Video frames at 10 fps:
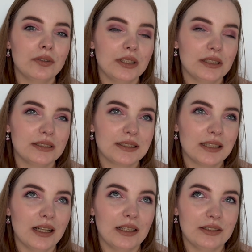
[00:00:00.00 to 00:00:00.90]
it's
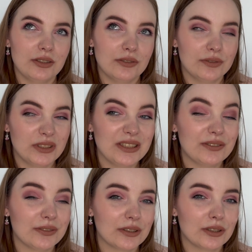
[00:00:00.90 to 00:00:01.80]
kind of
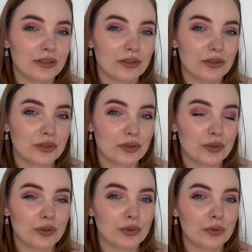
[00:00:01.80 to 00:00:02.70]
difficult
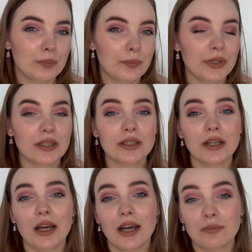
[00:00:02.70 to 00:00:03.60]
to pick
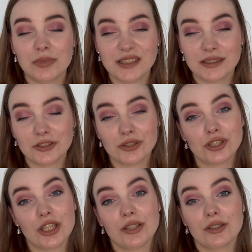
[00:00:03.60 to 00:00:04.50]
up this
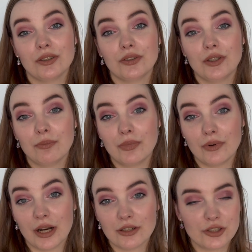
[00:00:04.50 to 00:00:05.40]
shade on a
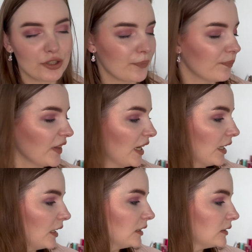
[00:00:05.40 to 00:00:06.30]
brush.
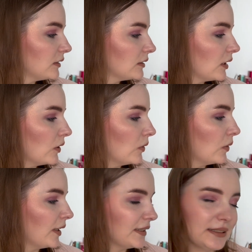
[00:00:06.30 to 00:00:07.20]

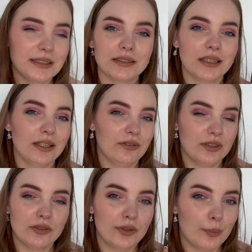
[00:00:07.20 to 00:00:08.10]
So I think I
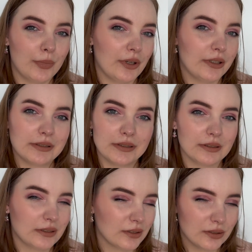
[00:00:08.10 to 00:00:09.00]
will repress
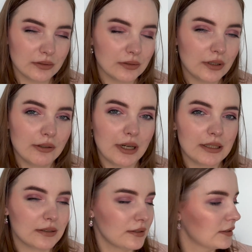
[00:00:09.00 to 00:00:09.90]
it sooner
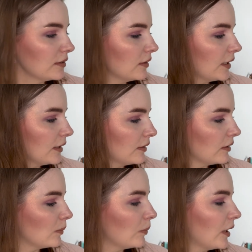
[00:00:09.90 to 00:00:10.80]
rather than
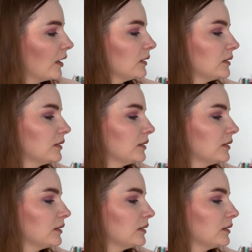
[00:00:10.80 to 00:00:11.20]
later, but